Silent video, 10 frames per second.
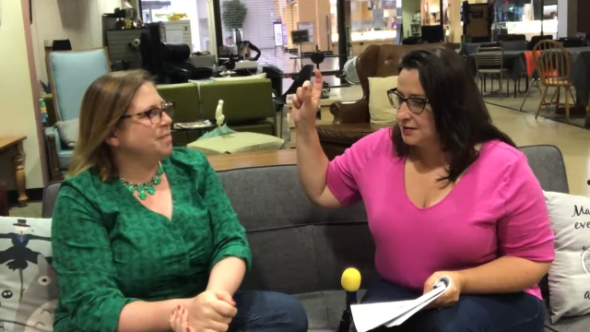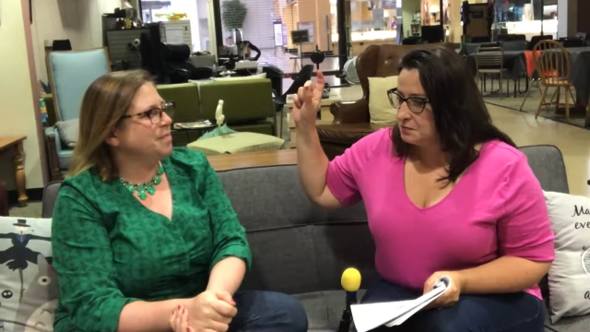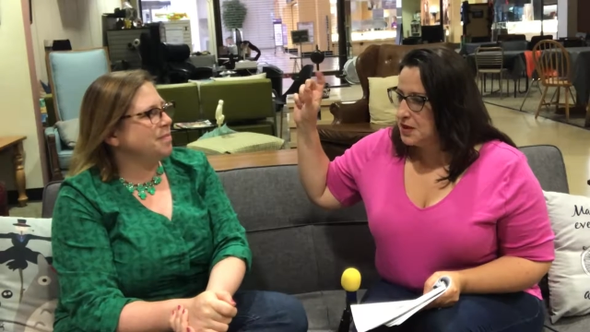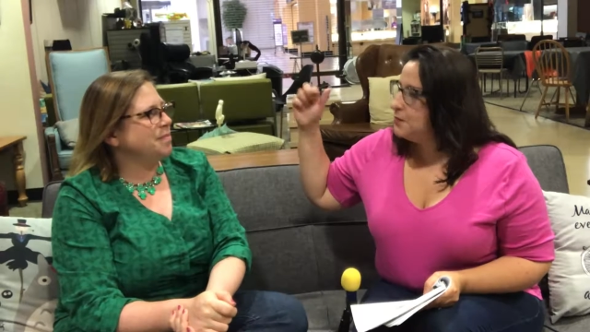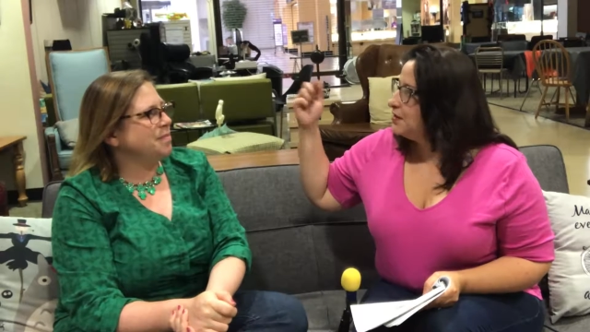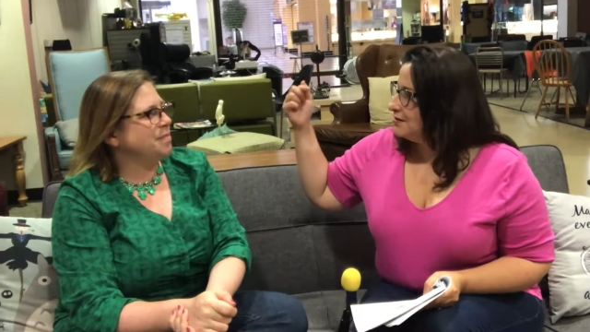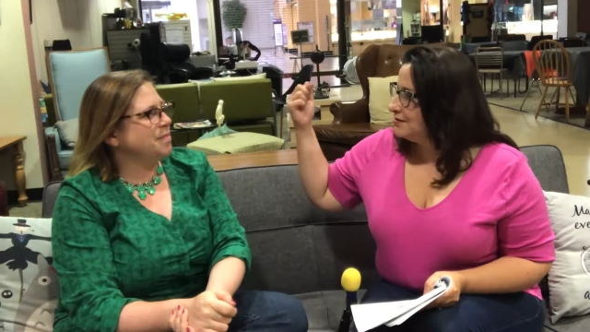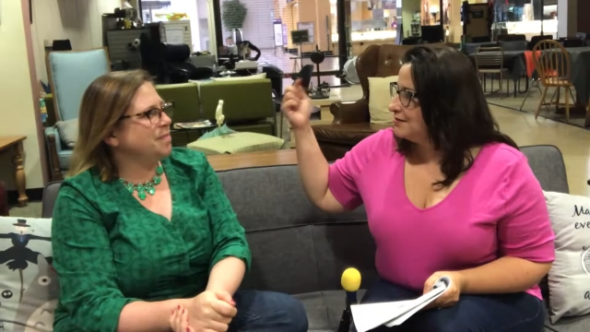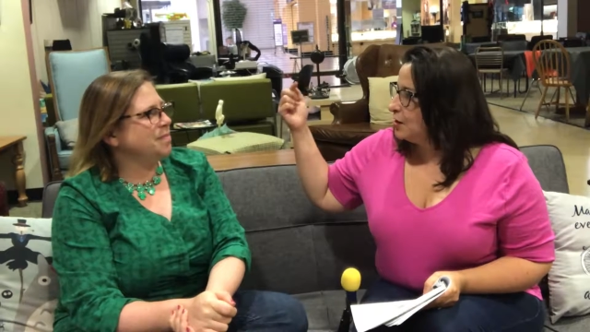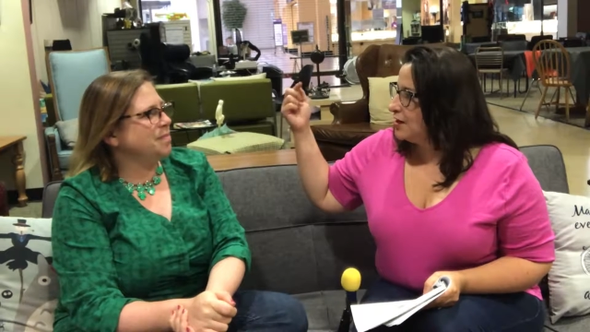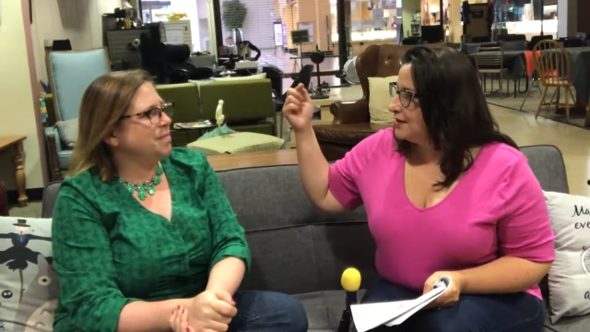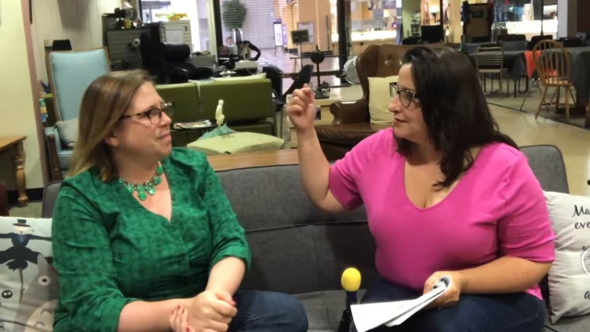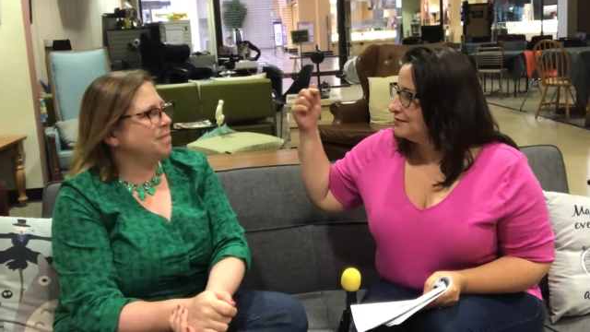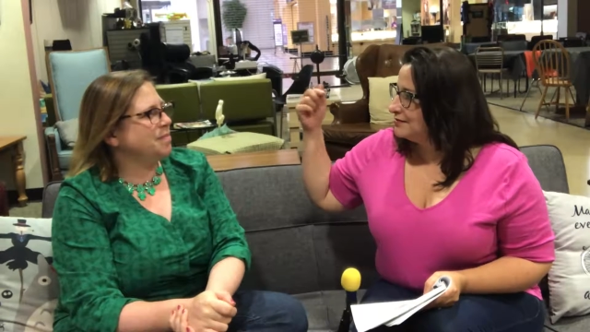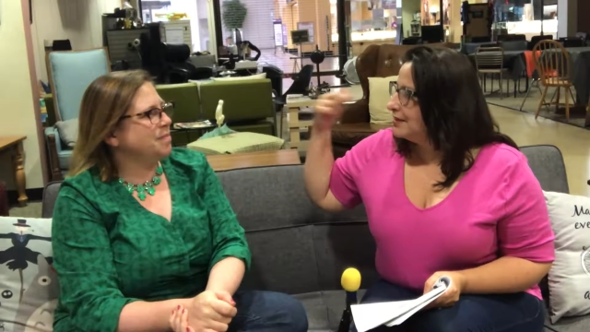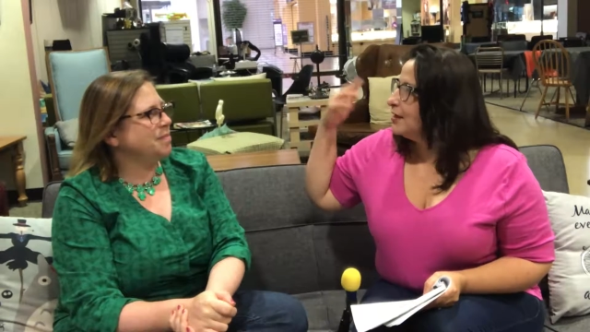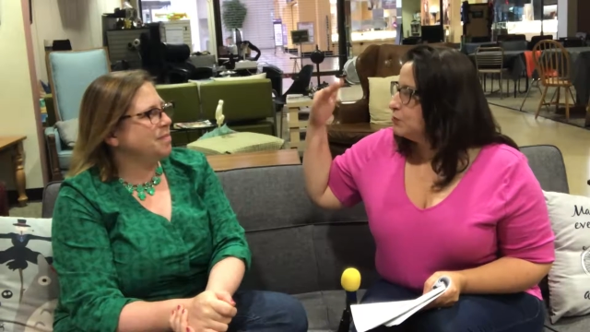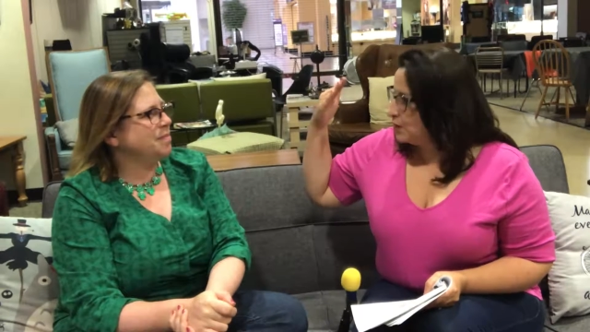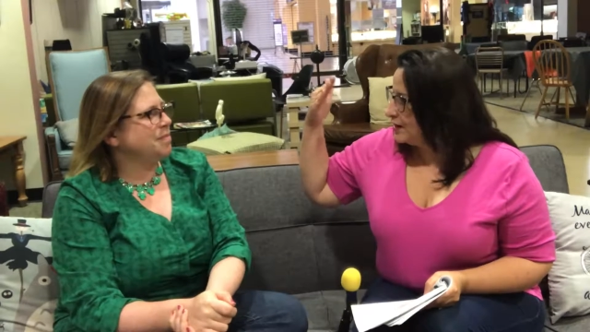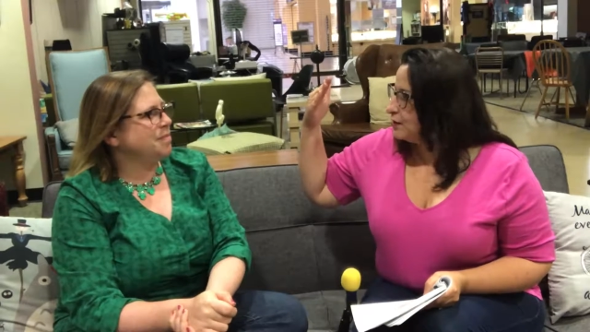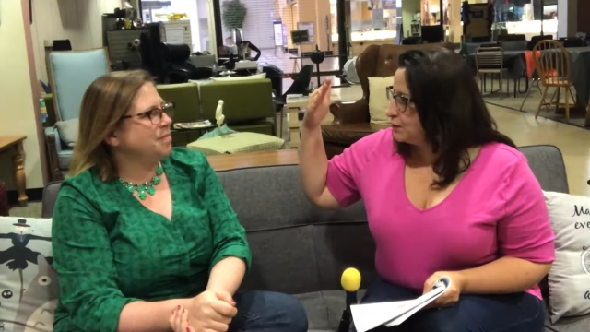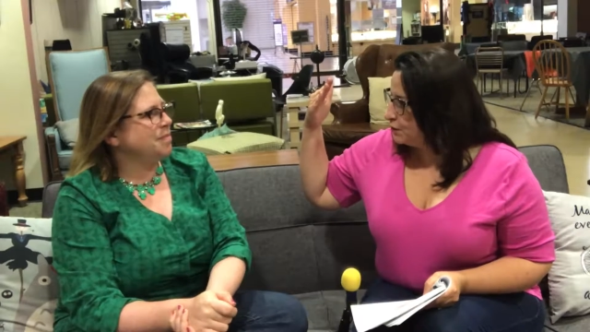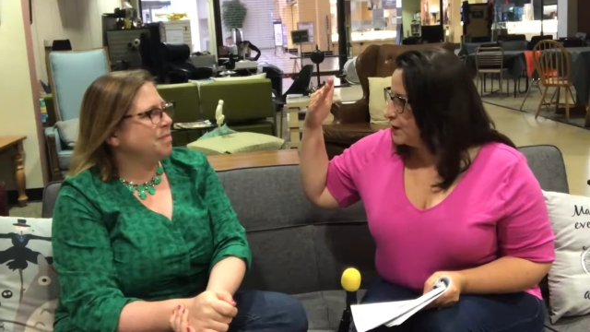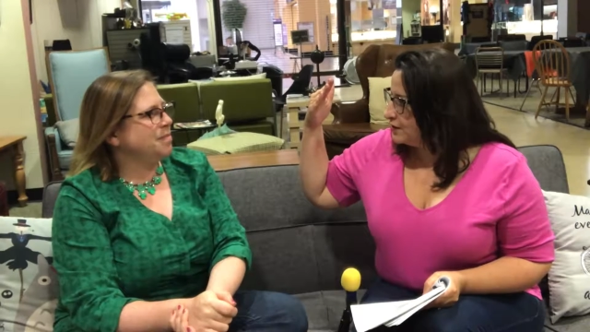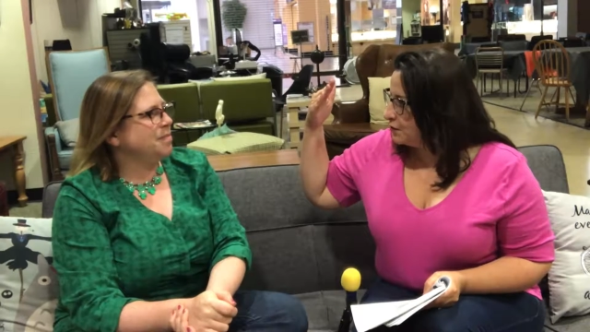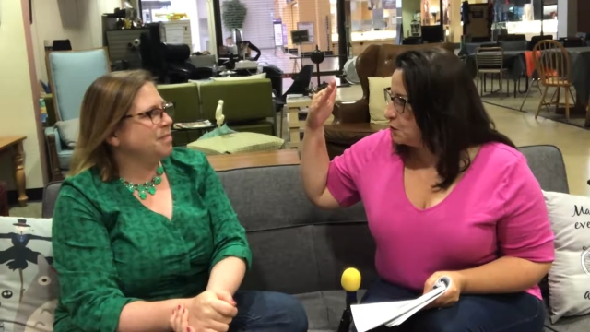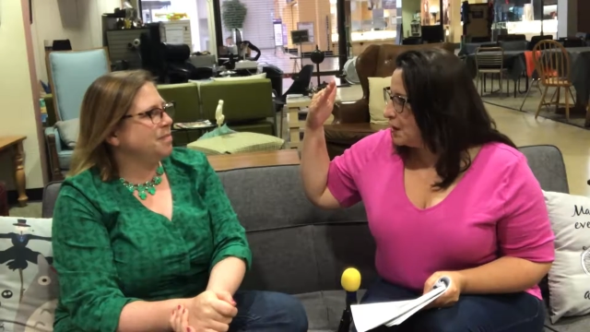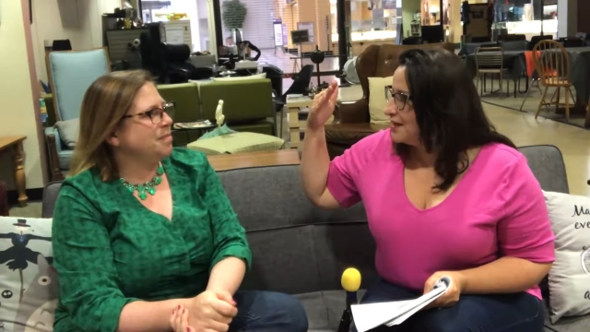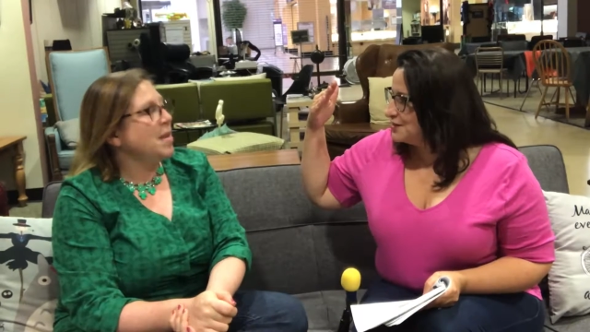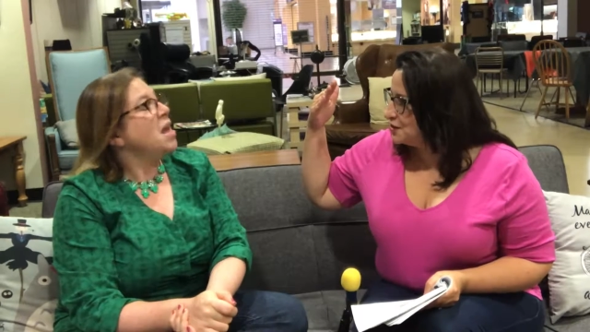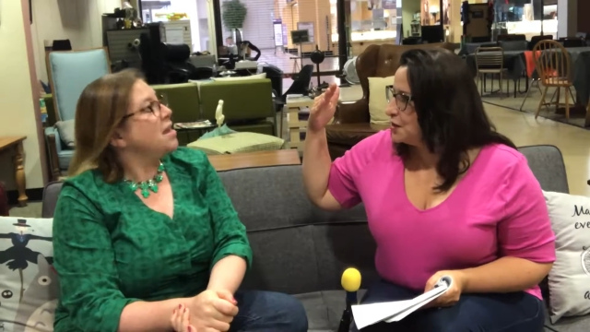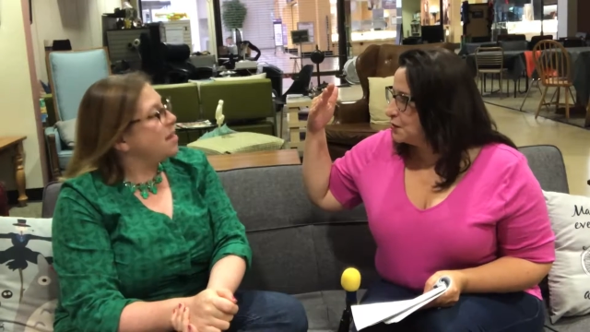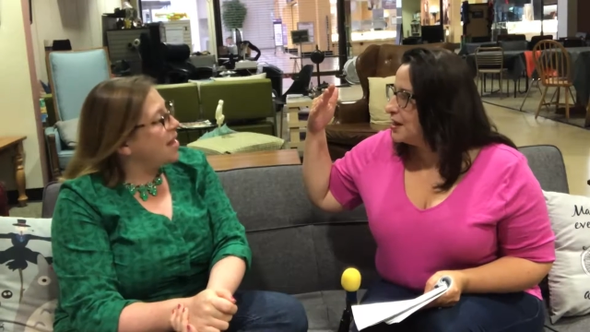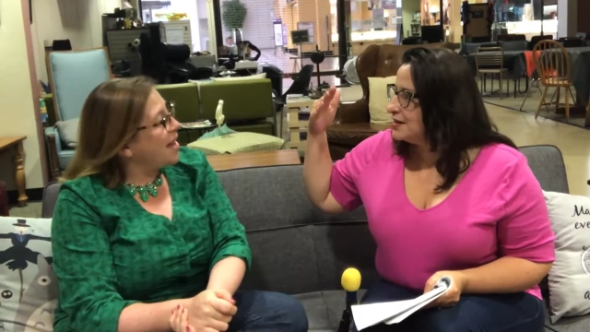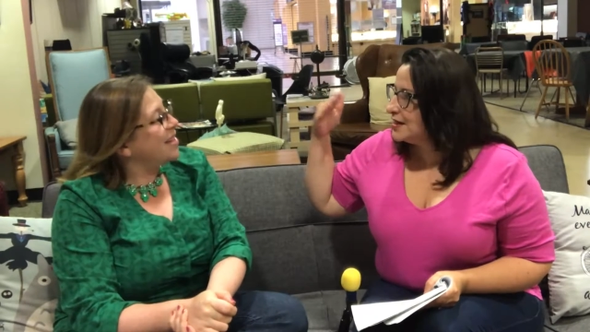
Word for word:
Speaker 1: maybe not like right at the front of your mind, you know, yes.